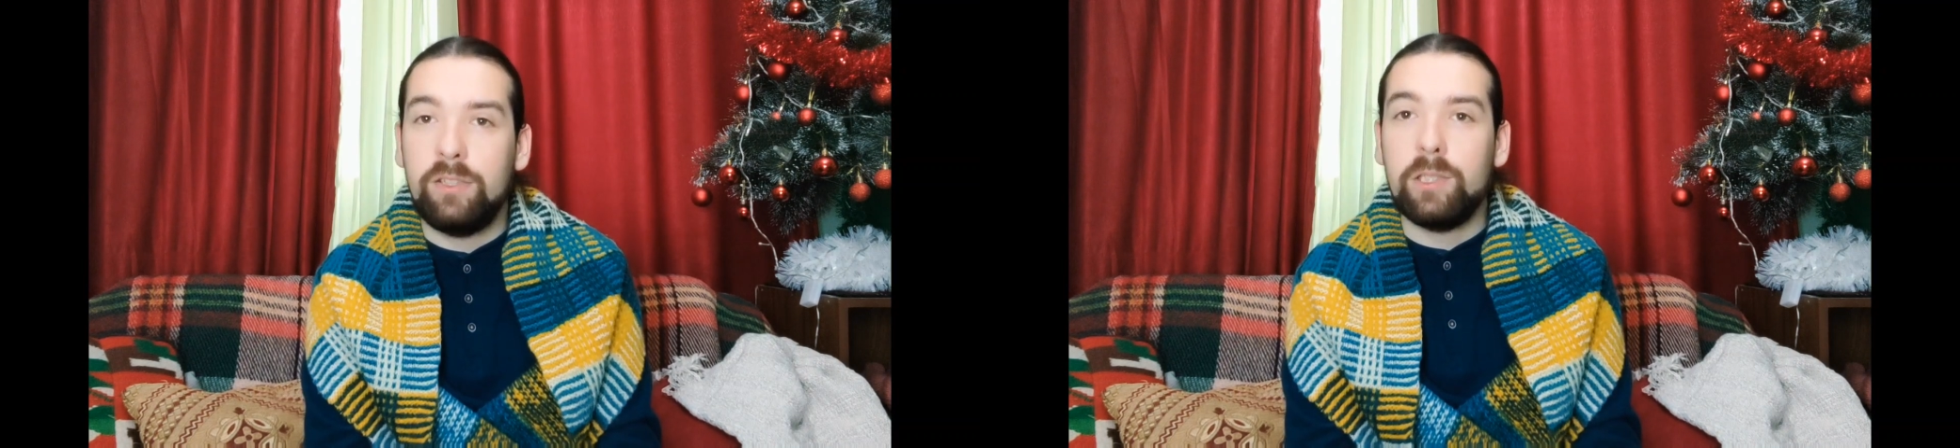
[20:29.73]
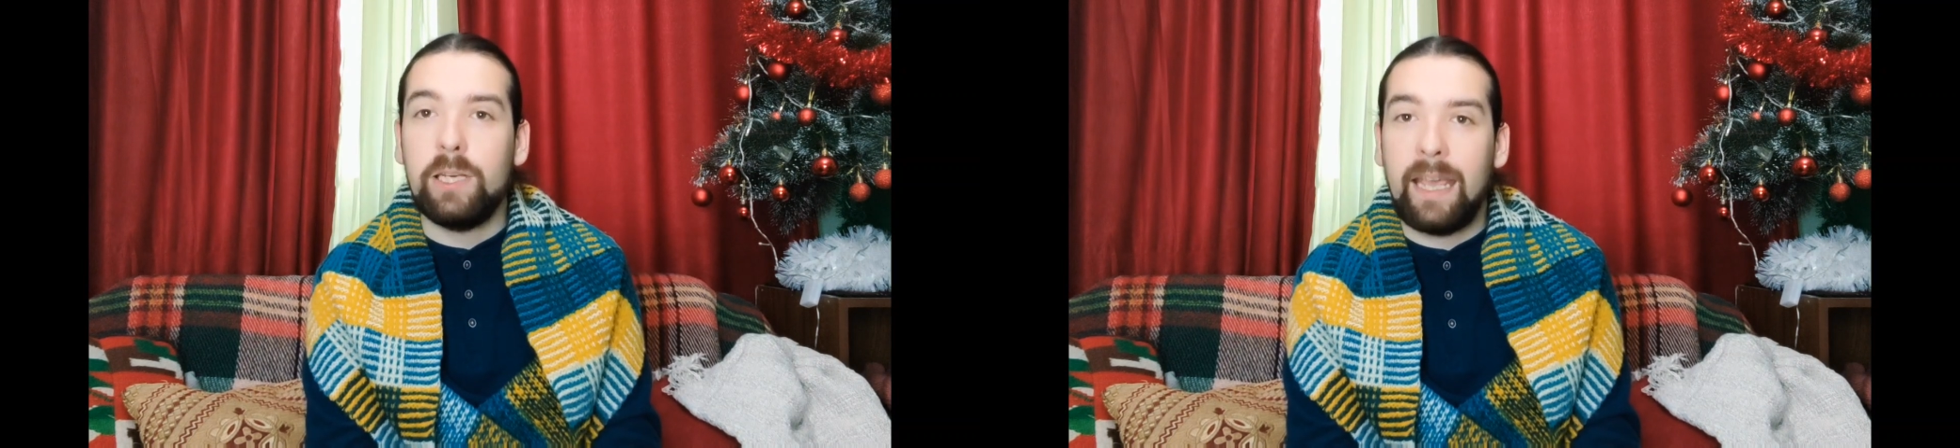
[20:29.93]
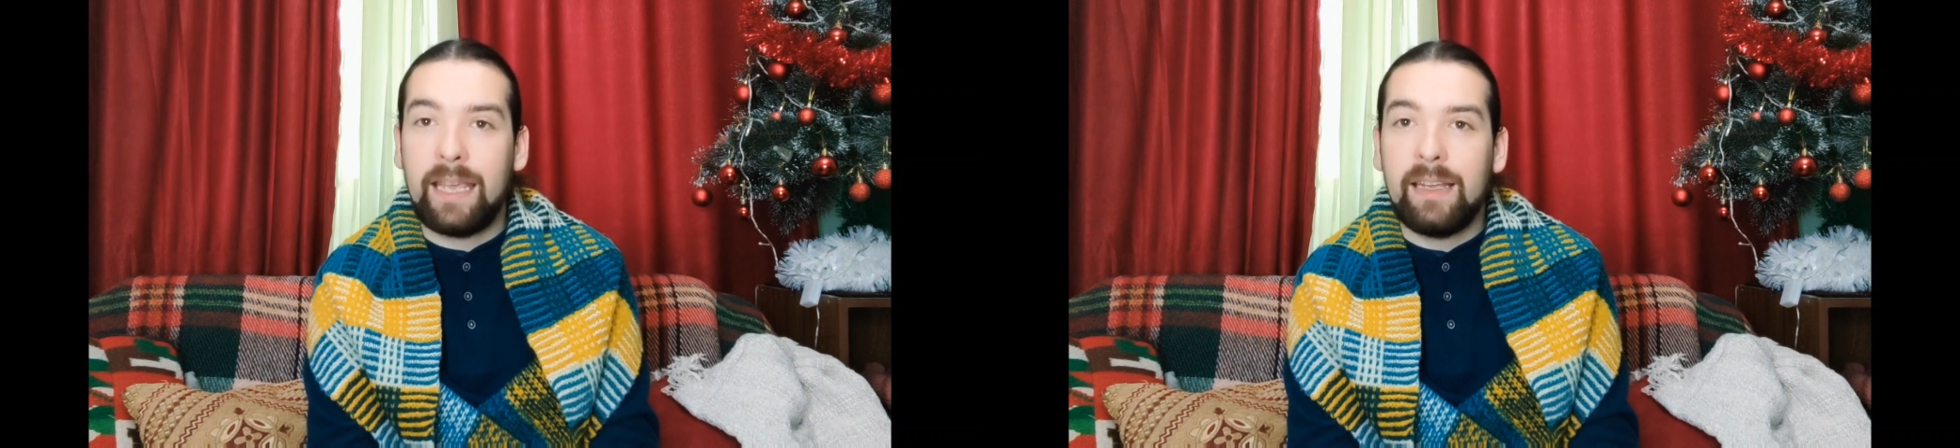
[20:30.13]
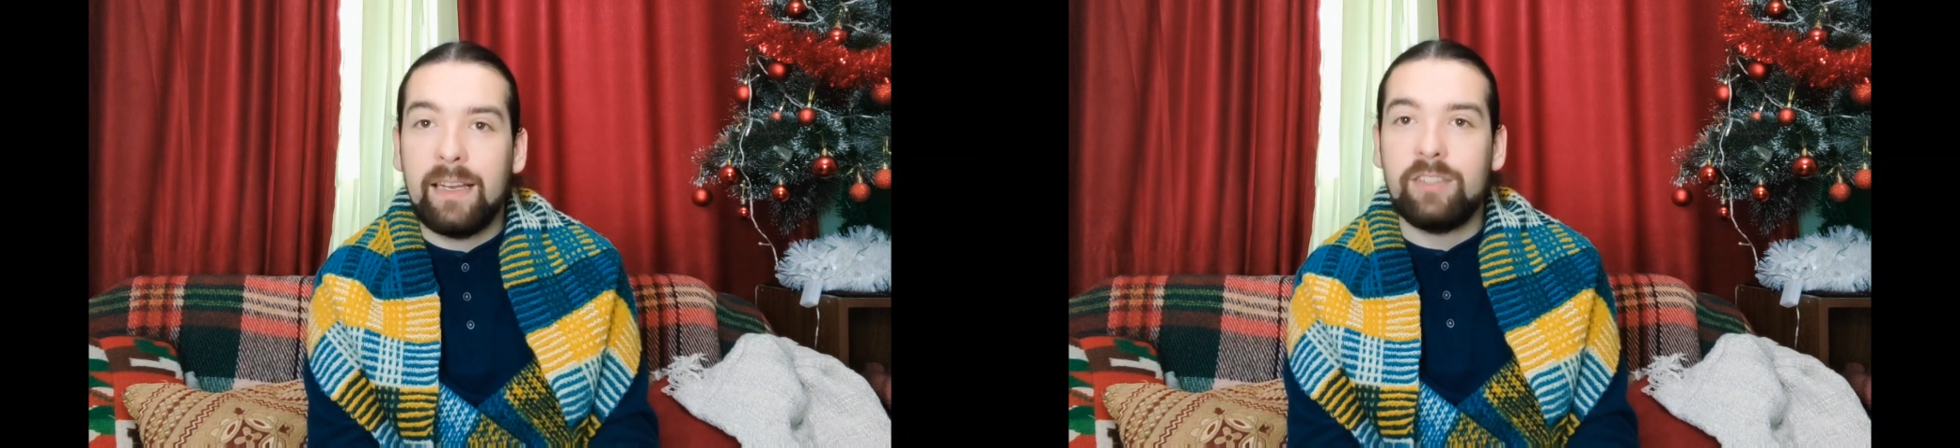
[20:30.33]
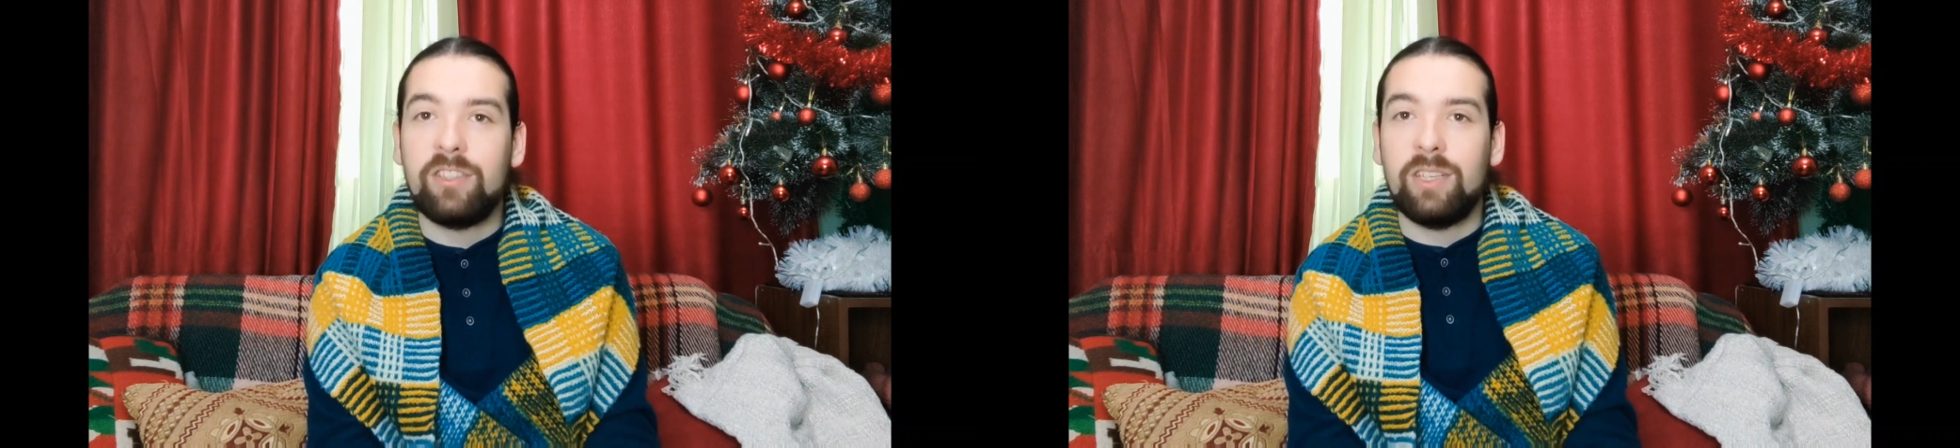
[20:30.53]
traditional
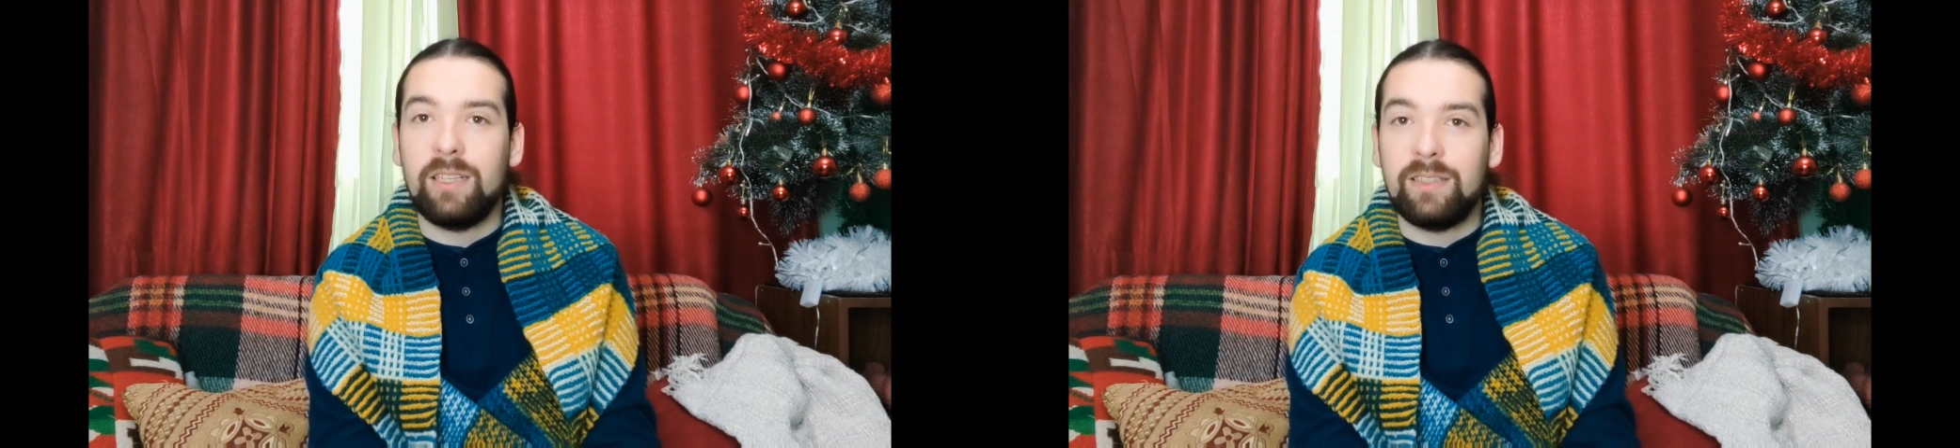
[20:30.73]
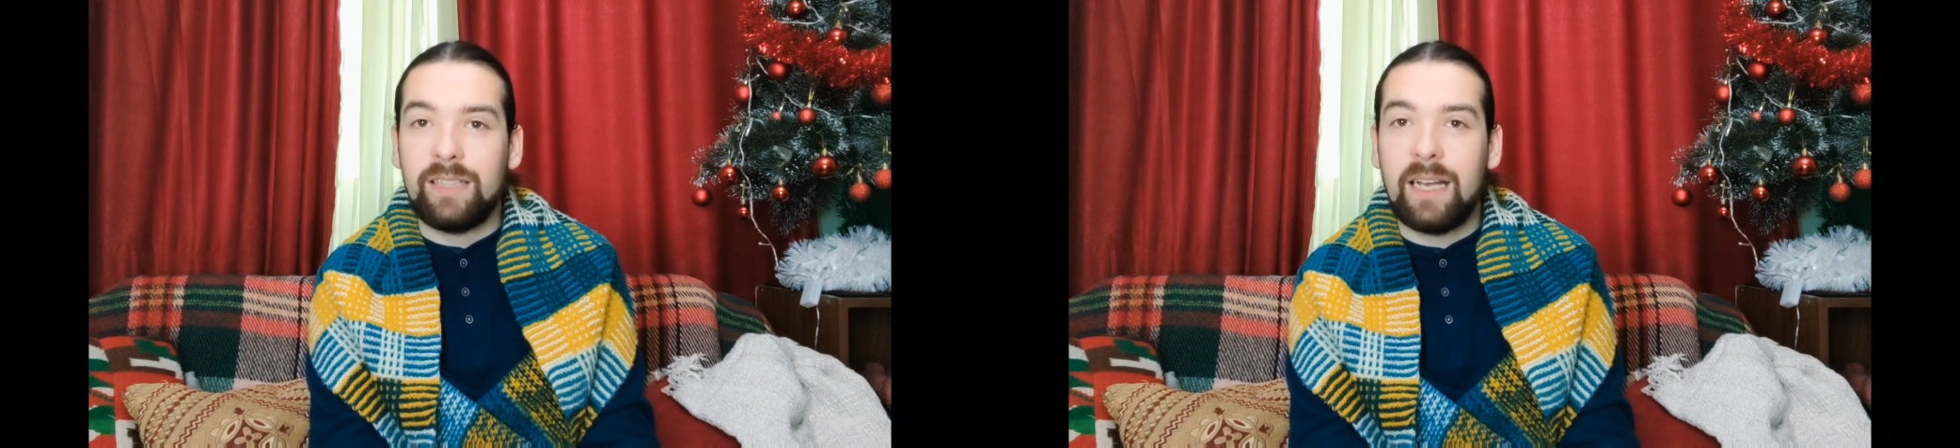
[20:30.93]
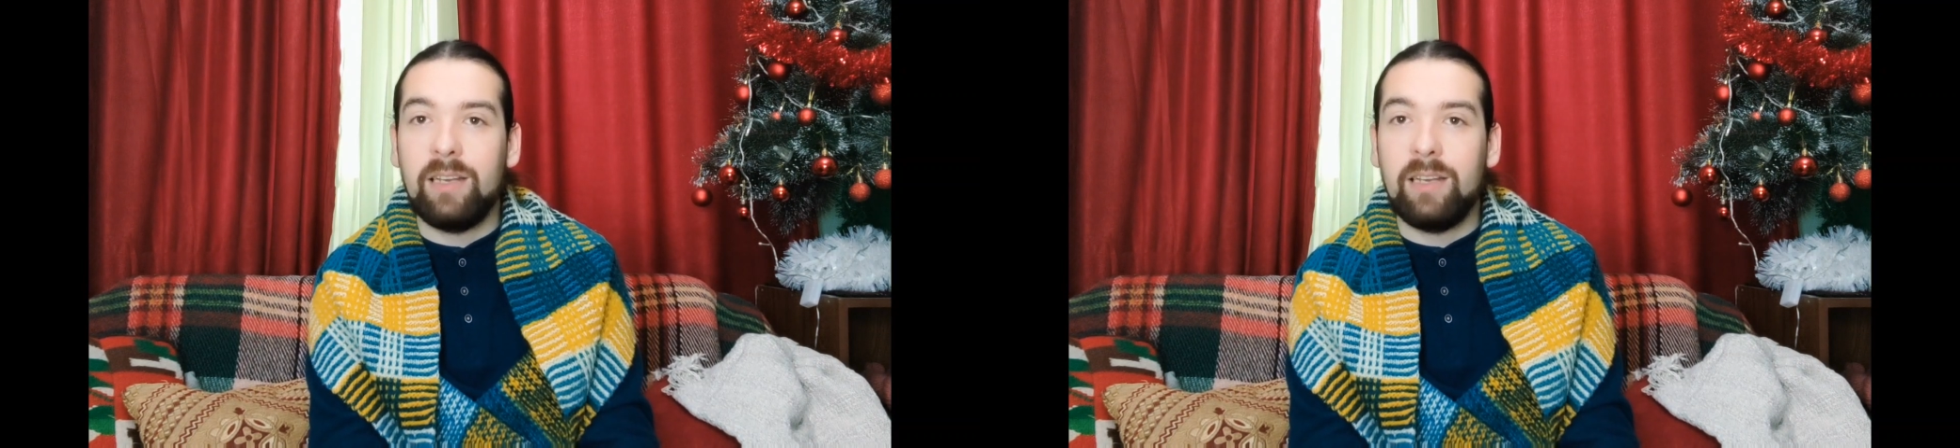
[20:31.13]
English